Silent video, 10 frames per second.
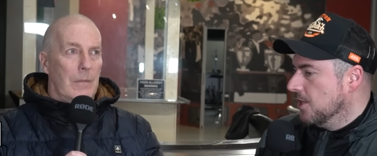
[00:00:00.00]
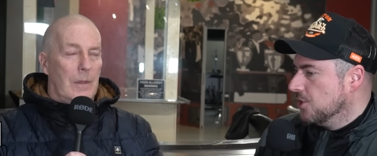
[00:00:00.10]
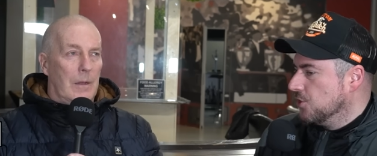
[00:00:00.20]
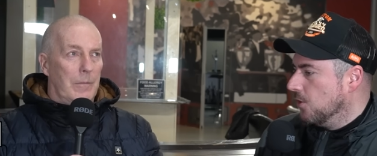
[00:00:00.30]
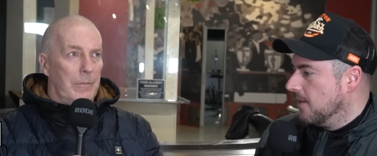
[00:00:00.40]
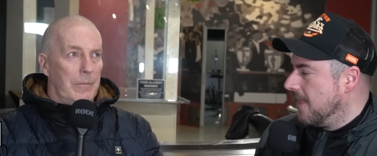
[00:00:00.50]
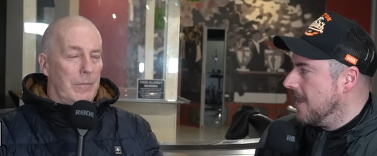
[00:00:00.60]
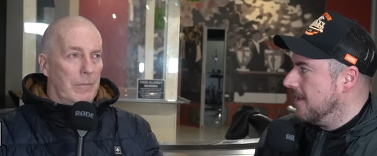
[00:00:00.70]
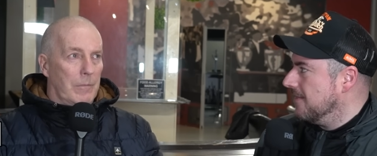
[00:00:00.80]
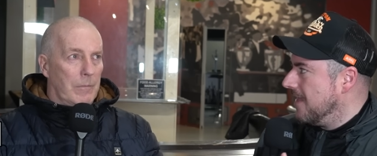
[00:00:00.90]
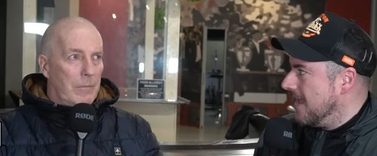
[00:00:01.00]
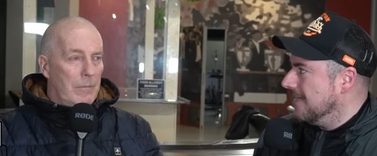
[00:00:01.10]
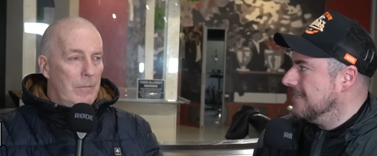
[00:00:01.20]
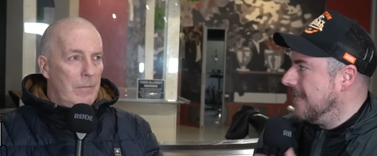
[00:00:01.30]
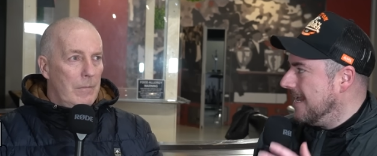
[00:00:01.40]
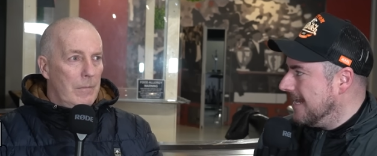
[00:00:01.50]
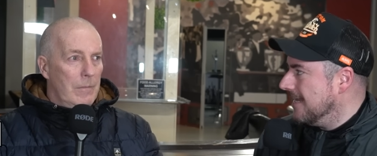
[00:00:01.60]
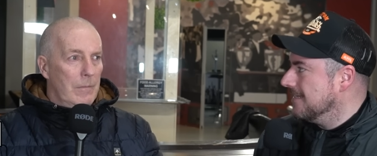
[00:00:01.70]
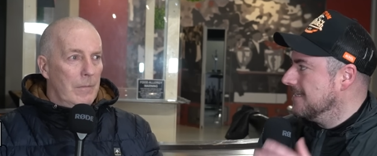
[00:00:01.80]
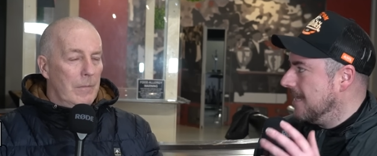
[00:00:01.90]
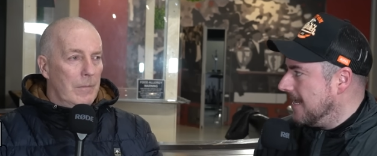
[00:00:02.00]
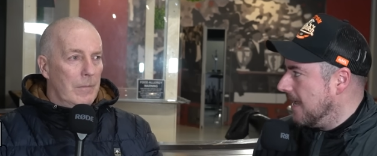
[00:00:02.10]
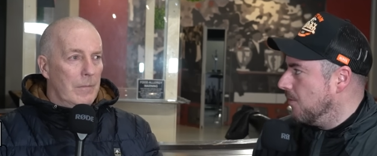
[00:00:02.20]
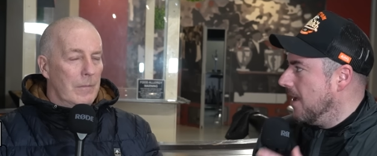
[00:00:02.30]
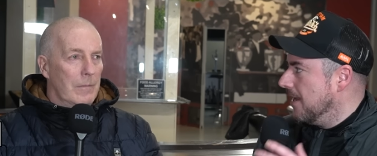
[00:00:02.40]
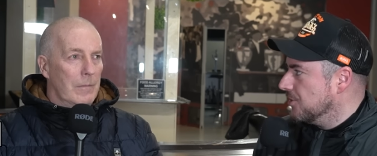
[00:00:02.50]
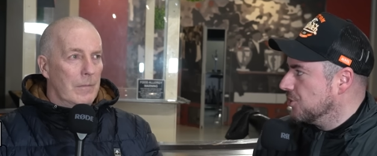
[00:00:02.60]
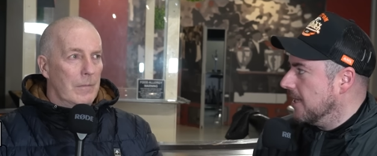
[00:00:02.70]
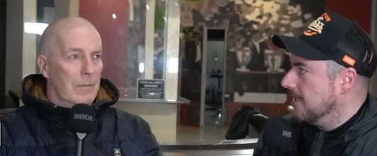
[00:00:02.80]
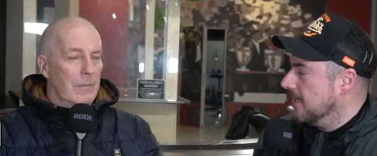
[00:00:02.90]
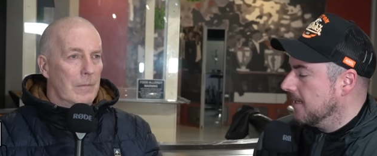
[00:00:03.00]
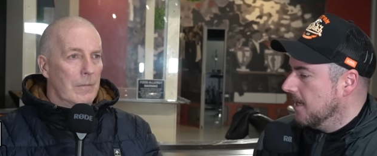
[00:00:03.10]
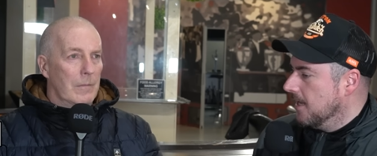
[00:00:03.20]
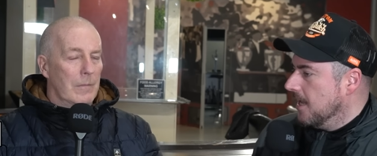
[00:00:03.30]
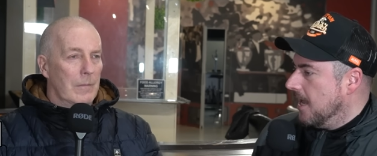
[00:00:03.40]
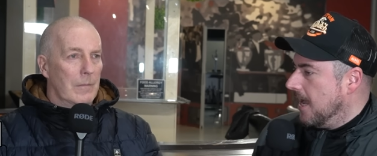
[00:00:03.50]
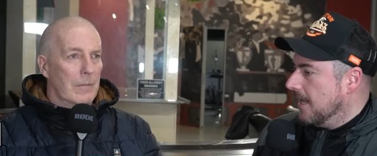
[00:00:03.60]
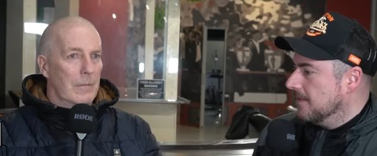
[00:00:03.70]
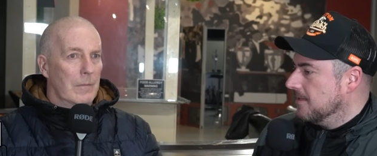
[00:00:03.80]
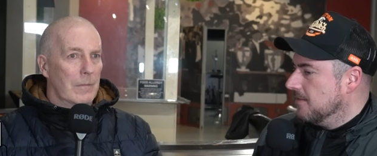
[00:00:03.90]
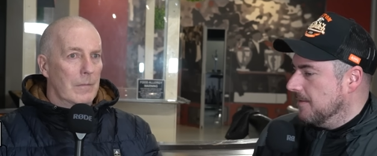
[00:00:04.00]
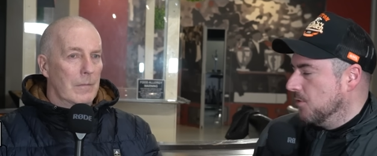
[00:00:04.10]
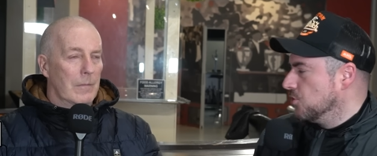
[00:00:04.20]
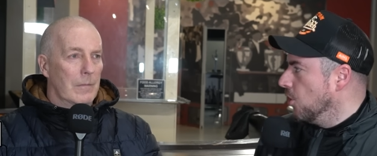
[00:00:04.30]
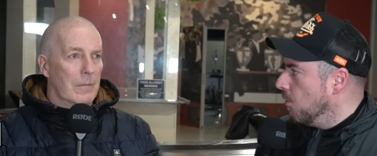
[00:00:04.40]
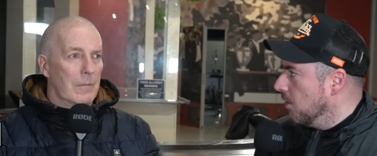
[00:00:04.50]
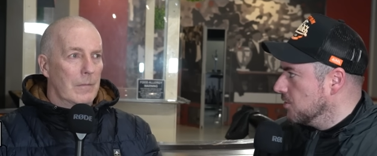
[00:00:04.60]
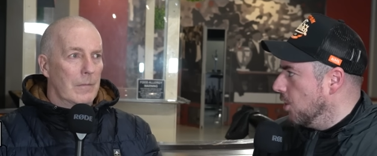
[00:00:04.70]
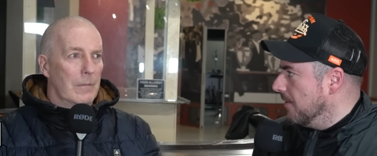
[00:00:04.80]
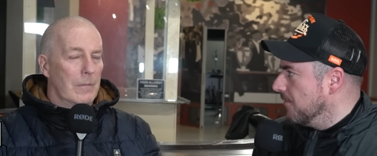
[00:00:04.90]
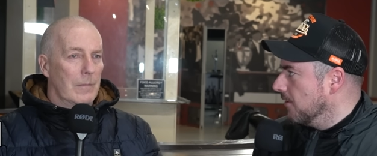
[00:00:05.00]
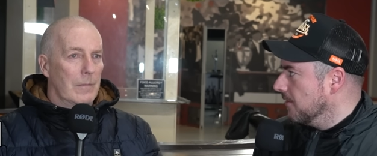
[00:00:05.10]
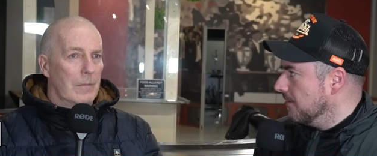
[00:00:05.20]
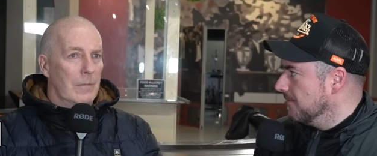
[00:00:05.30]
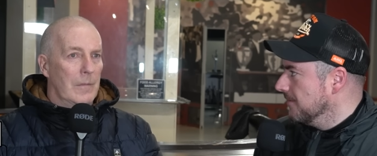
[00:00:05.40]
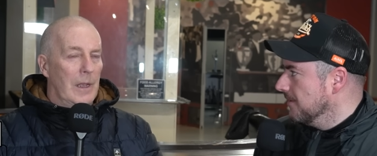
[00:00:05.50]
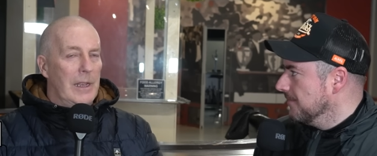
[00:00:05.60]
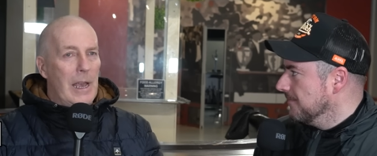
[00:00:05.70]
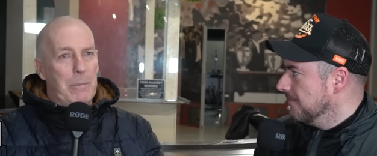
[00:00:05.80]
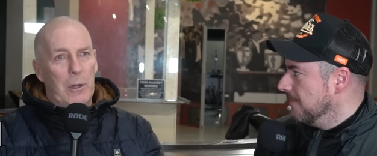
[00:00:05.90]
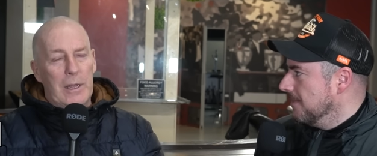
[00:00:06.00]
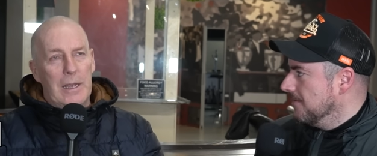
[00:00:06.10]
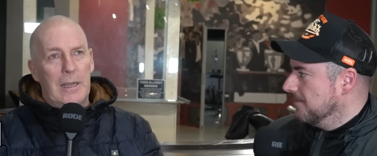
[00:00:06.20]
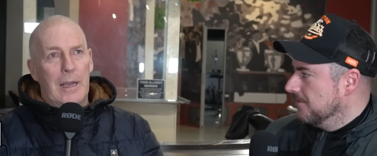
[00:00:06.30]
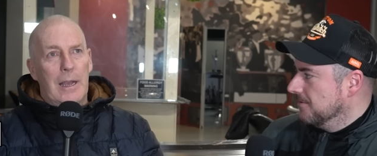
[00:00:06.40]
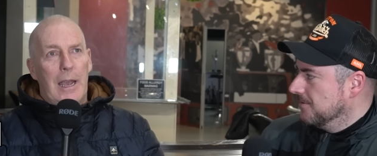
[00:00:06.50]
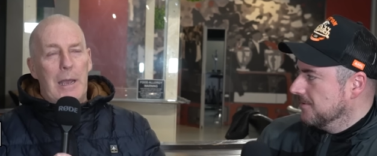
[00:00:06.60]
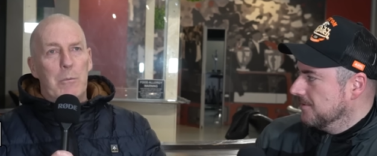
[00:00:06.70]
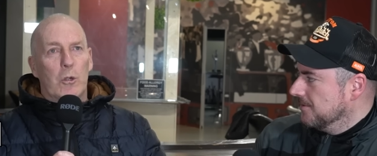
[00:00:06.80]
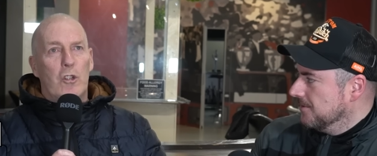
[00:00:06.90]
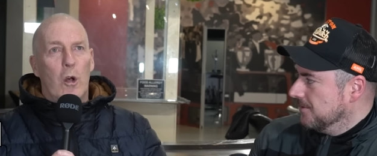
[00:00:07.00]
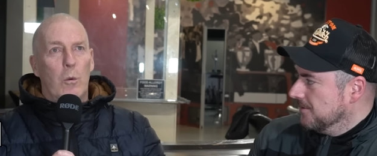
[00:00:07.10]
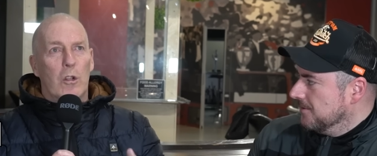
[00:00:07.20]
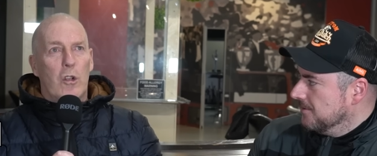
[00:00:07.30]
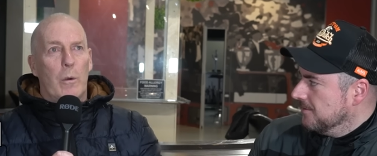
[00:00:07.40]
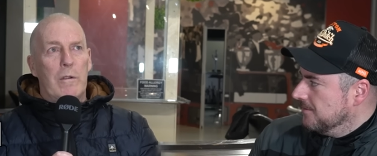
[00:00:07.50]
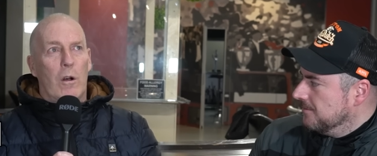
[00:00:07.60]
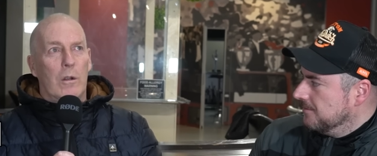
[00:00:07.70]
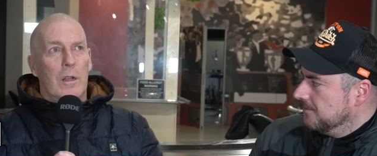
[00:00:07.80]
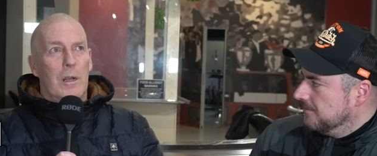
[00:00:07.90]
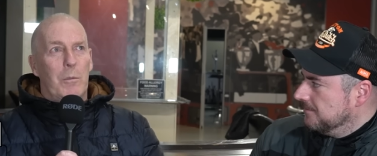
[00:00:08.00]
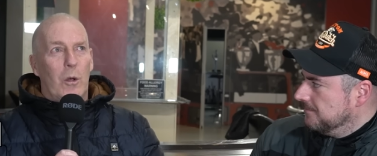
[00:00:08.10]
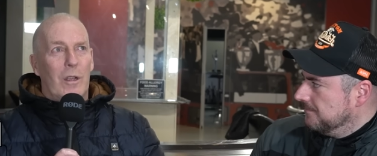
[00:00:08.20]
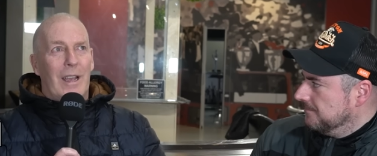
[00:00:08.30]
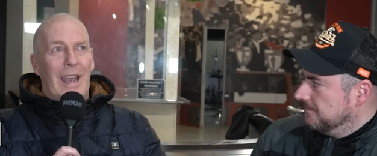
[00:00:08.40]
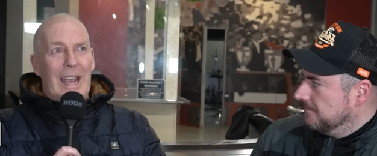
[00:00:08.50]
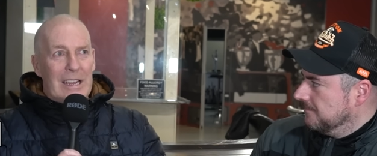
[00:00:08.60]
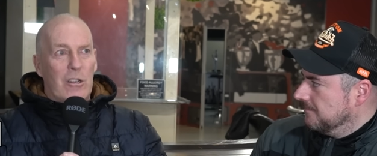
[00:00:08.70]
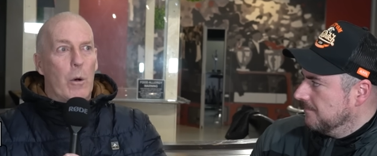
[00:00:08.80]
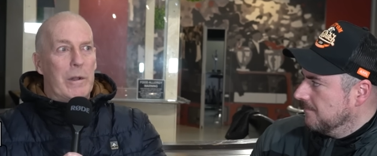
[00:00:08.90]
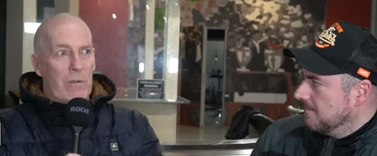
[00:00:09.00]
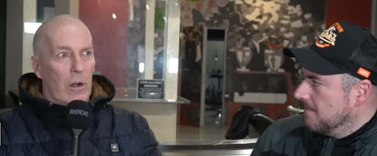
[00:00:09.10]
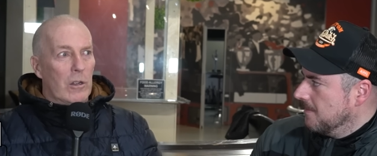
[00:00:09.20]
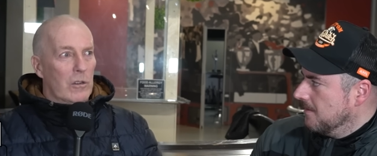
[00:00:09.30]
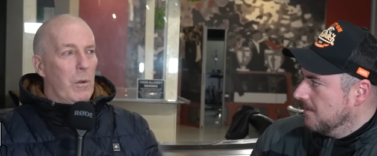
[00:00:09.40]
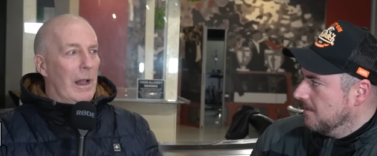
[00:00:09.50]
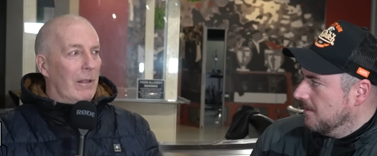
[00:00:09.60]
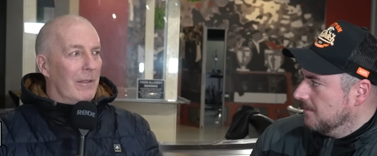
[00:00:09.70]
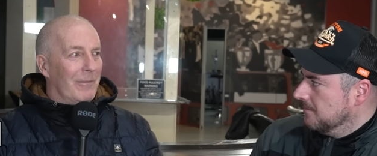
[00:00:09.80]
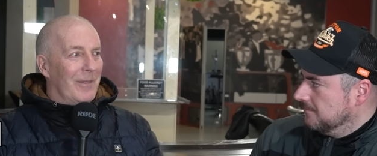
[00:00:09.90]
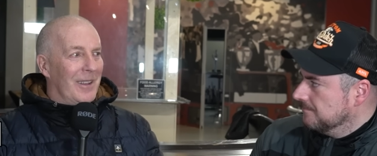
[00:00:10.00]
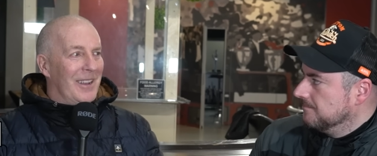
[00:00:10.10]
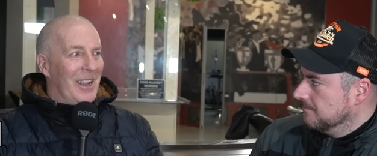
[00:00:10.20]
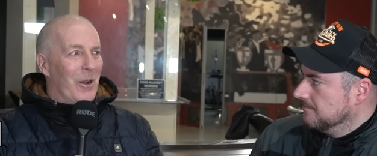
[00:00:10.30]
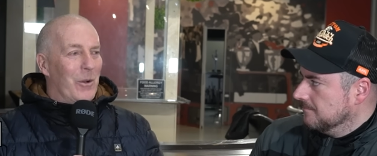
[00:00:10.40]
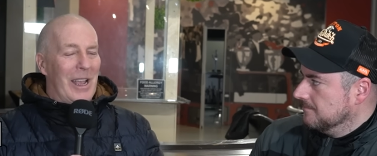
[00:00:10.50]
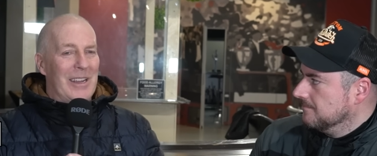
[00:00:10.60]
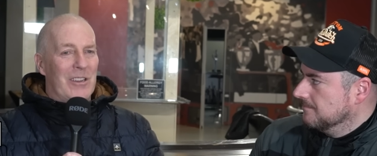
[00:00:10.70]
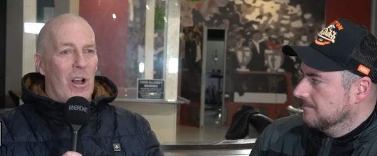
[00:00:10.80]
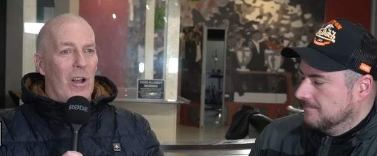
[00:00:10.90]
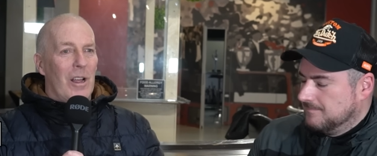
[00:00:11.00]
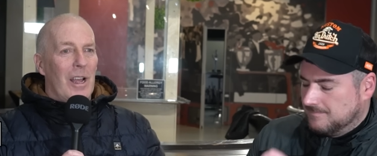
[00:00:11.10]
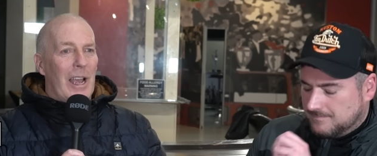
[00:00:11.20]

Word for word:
Speaker 1: surely they're there day in day out at training, and he must know what's going wrong.
Speaker 2: Yeah, but he, he must know what's going wrong, but he's going wrong as well. You know, it's not.